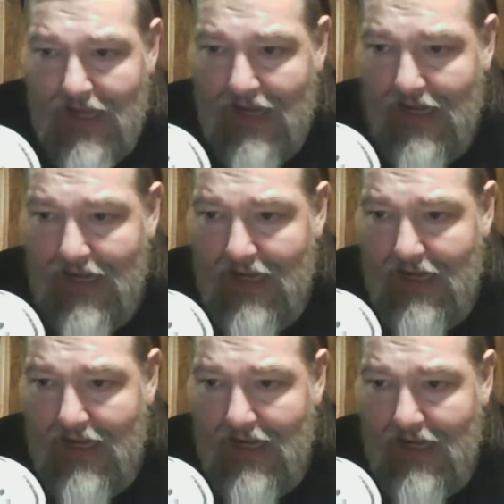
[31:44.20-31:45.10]

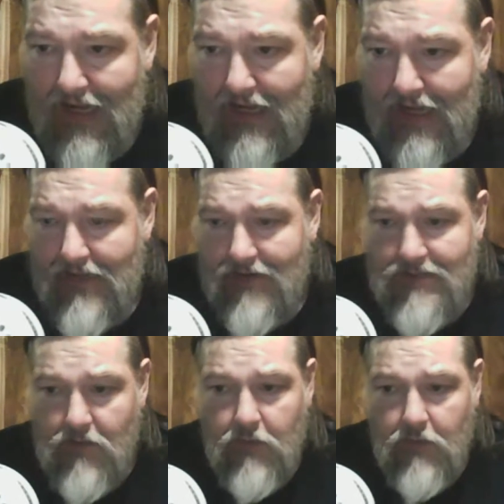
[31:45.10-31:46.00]
there
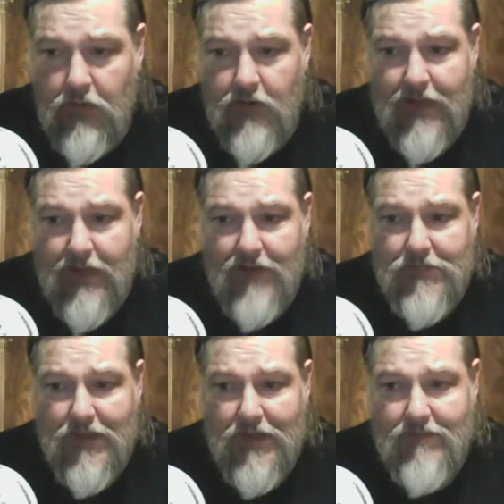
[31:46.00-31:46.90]
is a report
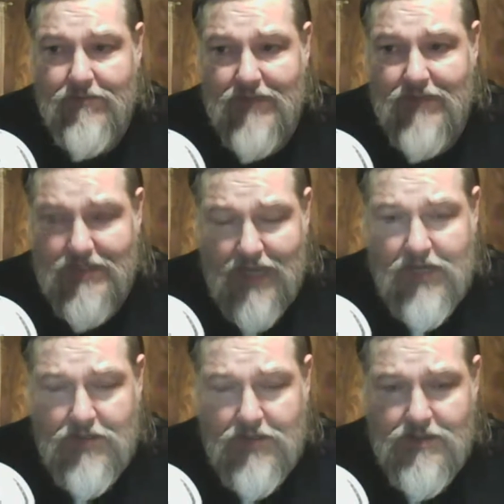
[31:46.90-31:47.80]
out that the
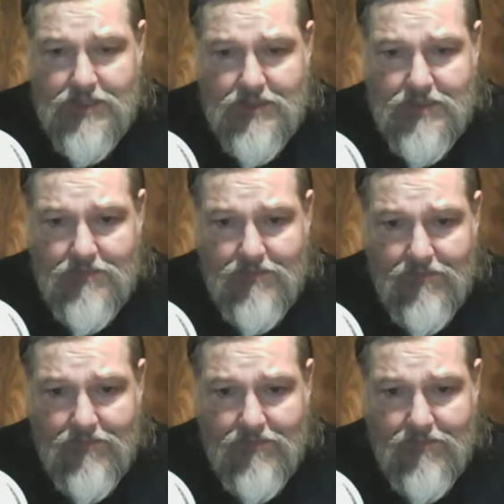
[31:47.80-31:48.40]
Tigers